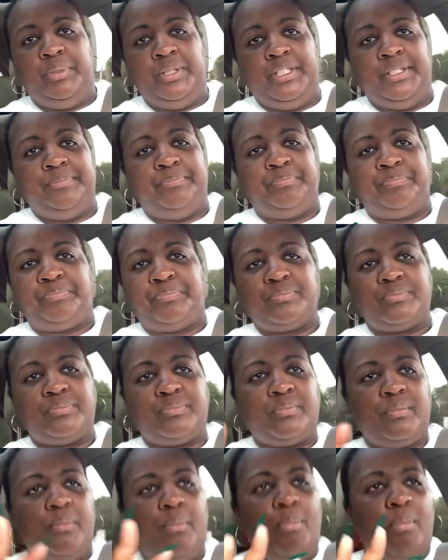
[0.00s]
But
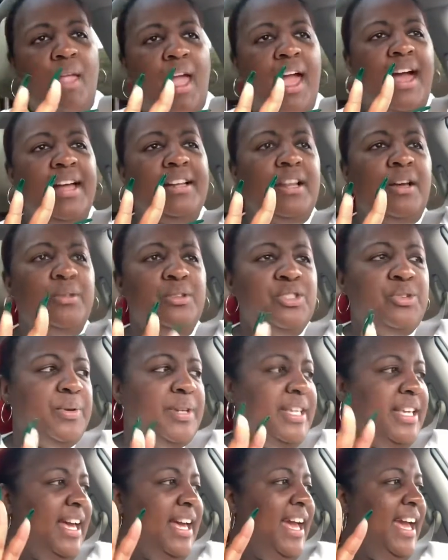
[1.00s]
I don't
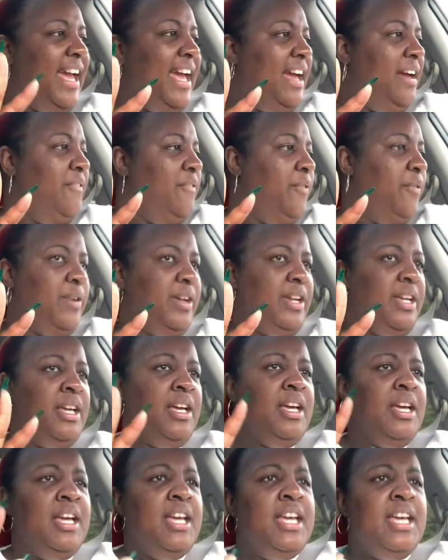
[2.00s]
drink it every
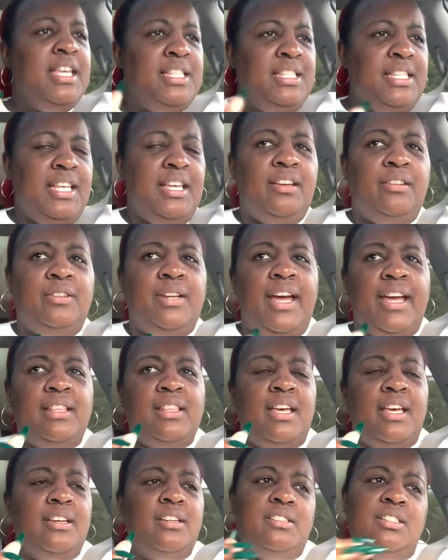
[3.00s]
single day.
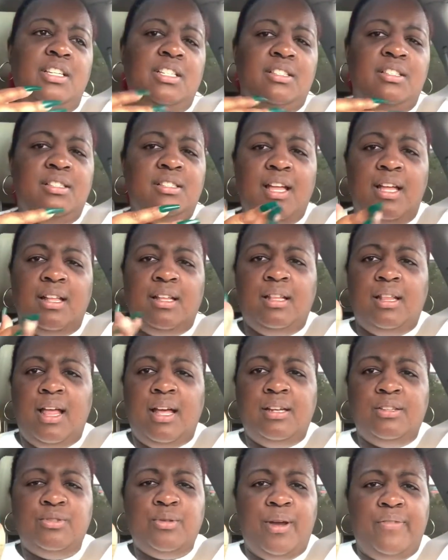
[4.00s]
Thank you, Jesus. Now, a
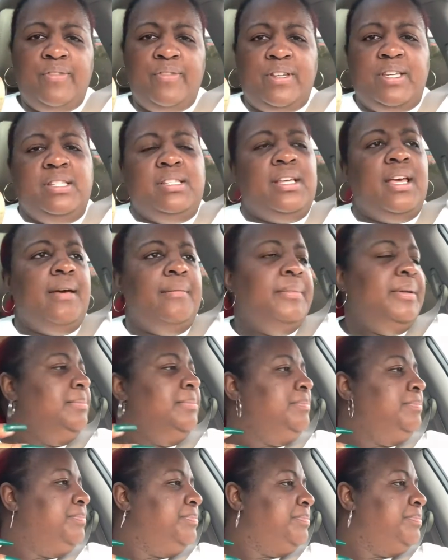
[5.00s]
lot of traffic is coming.